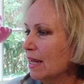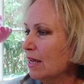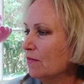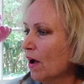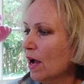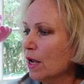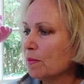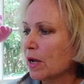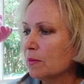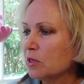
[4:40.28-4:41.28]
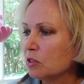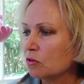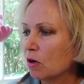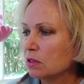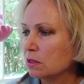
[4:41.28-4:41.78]
If I'm coming
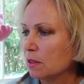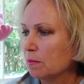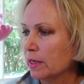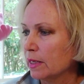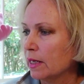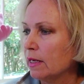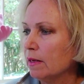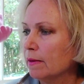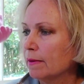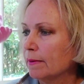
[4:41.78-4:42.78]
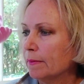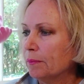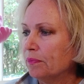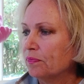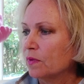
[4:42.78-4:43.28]
across somebody
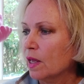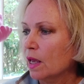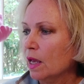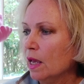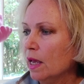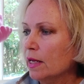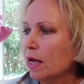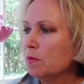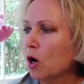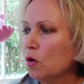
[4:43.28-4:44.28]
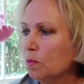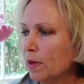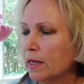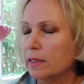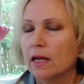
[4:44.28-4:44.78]
and I'm
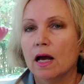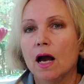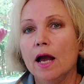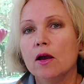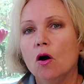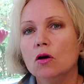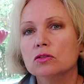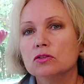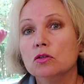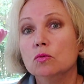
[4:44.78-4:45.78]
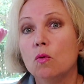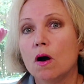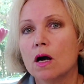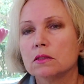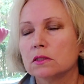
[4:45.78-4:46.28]
open, I also
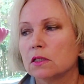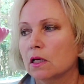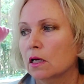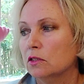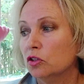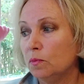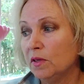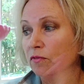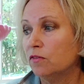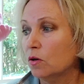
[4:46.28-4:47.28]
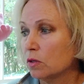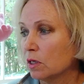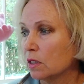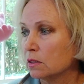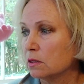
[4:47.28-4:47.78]
want to be
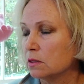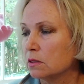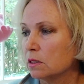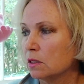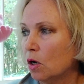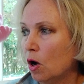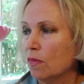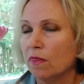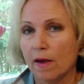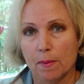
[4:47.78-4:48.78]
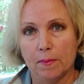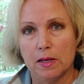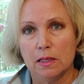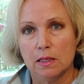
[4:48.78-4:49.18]
focused on them.